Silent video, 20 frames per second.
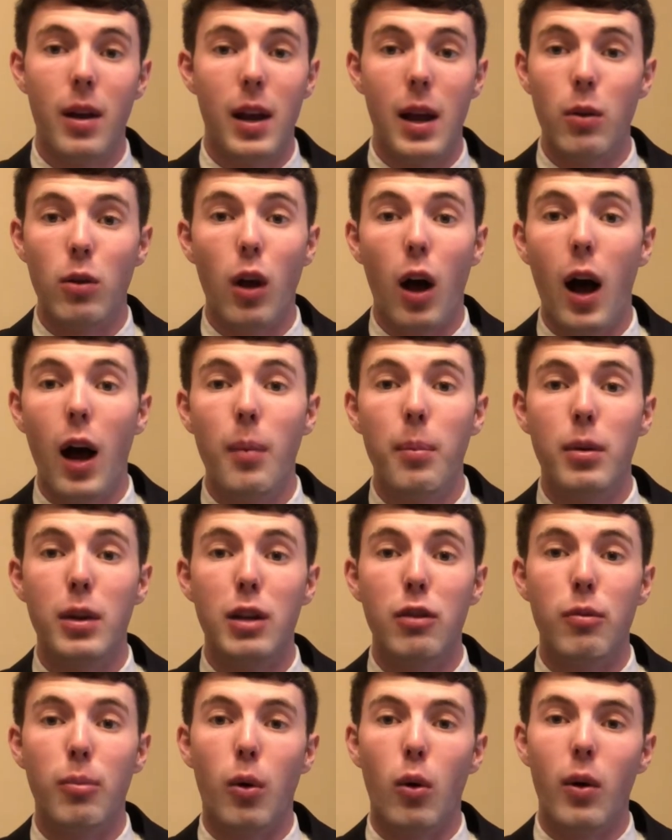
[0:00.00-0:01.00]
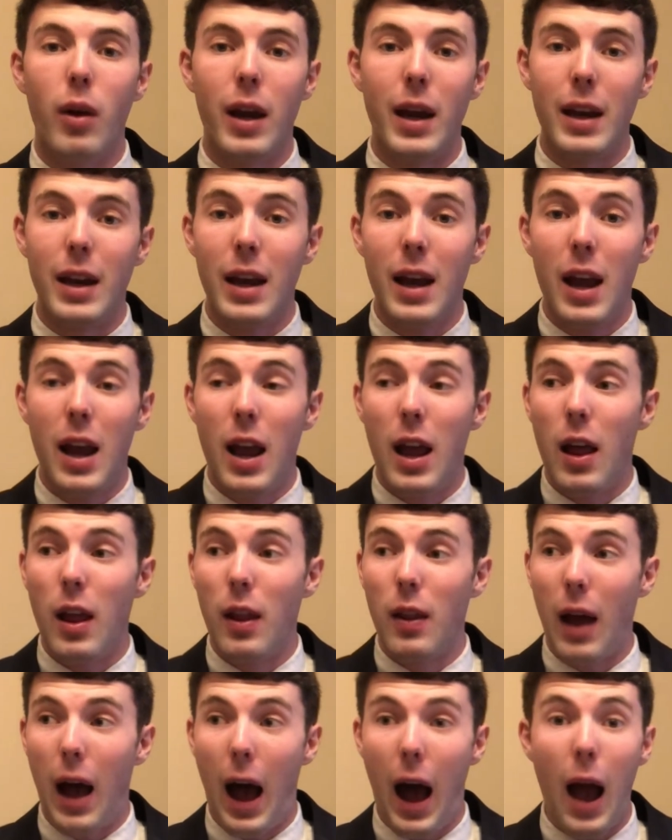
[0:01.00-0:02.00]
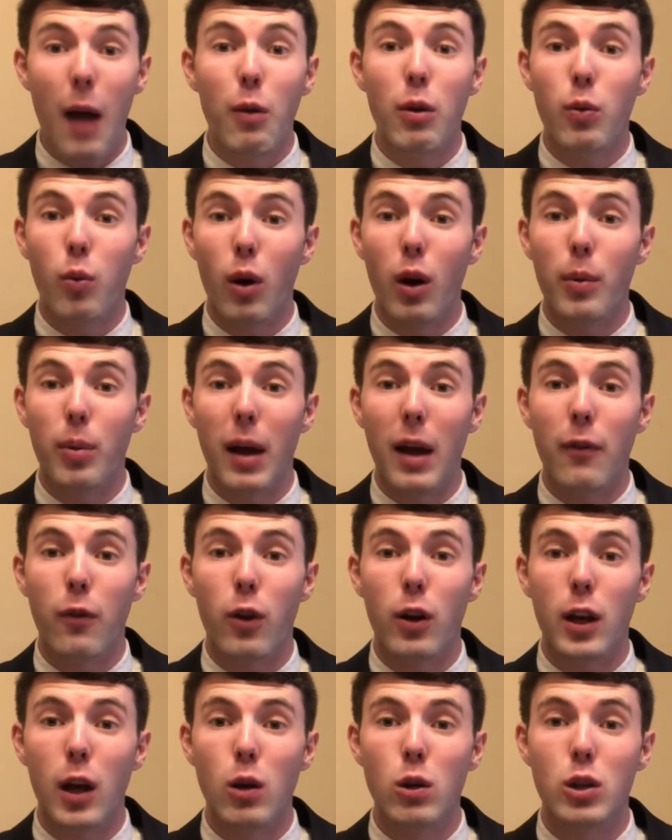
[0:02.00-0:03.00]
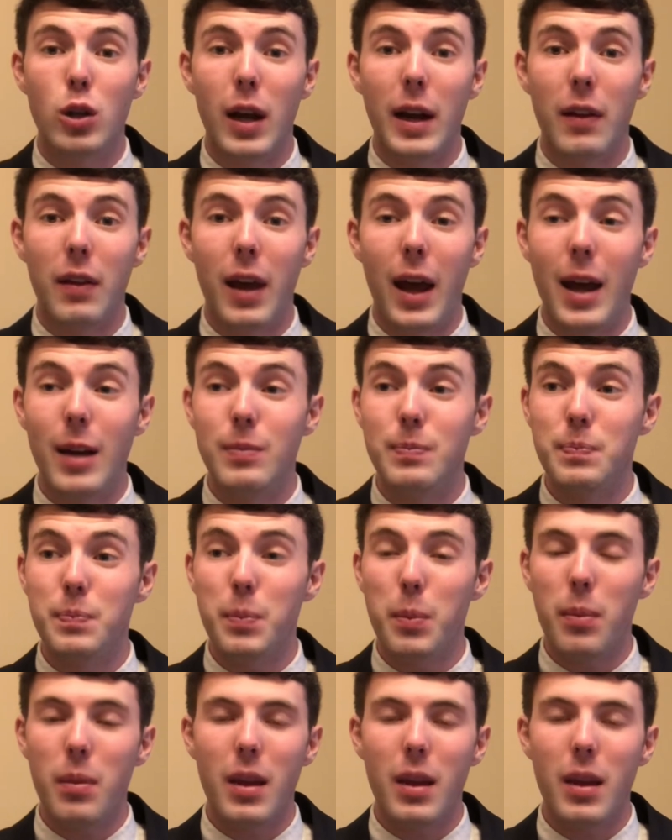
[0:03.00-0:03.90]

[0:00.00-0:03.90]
It was unbelievable. And I would want to play for a coach like that.